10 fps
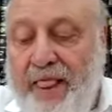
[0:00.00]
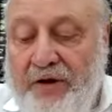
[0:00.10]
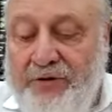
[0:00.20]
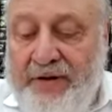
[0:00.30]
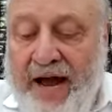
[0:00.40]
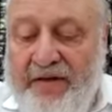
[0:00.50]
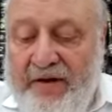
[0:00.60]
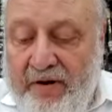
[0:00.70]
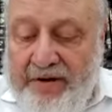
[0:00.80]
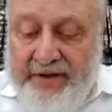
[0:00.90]
So now the
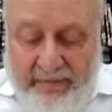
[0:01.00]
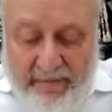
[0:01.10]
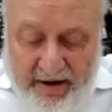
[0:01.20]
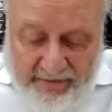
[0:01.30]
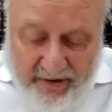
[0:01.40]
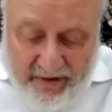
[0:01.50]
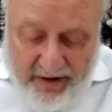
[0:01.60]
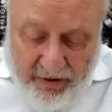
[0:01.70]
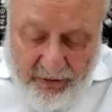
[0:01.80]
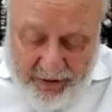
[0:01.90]
Gemara is going to modify
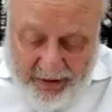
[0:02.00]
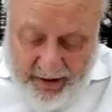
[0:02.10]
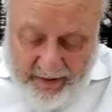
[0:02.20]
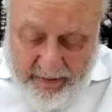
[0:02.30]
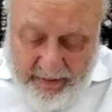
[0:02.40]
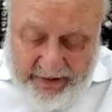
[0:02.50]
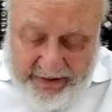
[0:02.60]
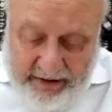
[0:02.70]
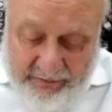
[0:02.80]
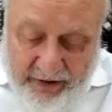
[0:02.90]
the whole thing. The Gemara
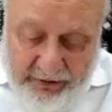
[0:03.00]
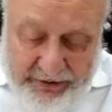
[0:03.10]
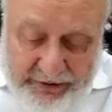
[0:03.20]
says as follows.